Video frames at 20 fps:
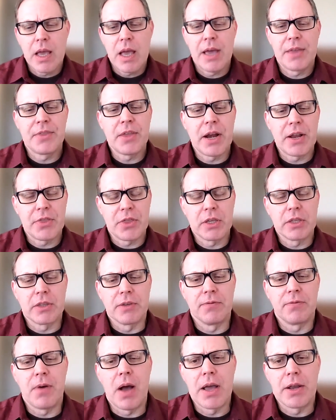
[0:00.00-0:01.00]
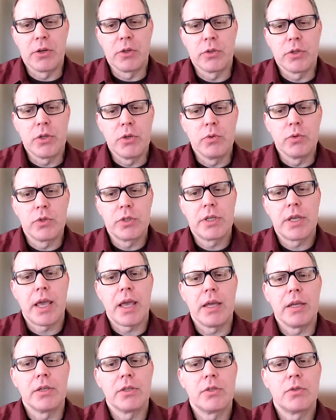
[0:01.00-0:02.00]
And then I think the final use
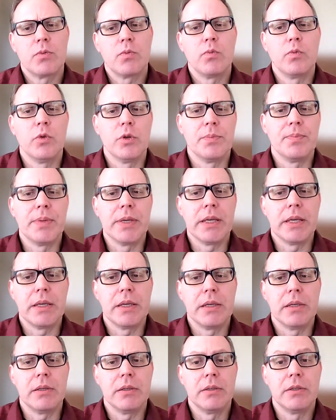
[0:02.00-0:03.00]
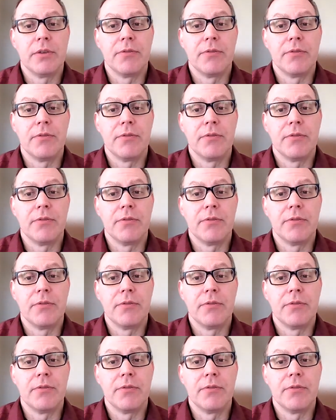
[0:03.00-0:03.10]
case would be